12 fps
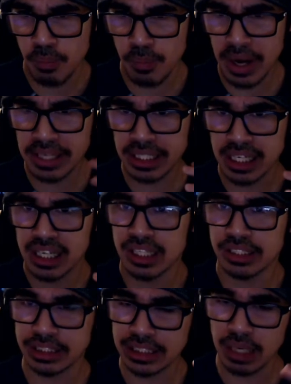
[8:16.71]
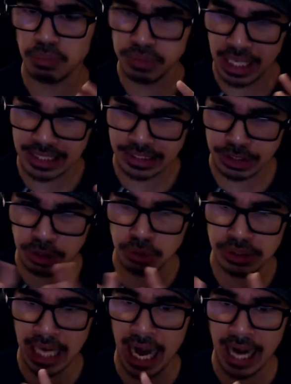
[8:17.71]
but the subplots do
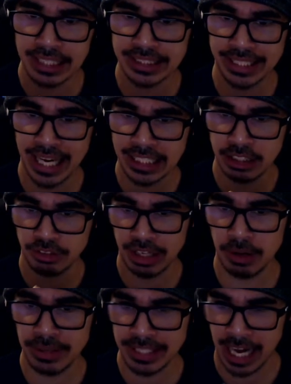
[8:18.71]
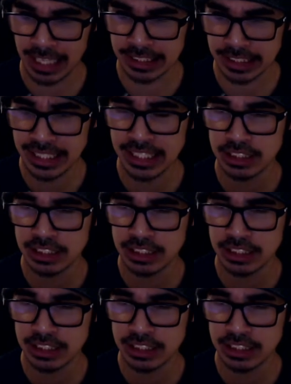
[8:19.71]
tie together very nicely.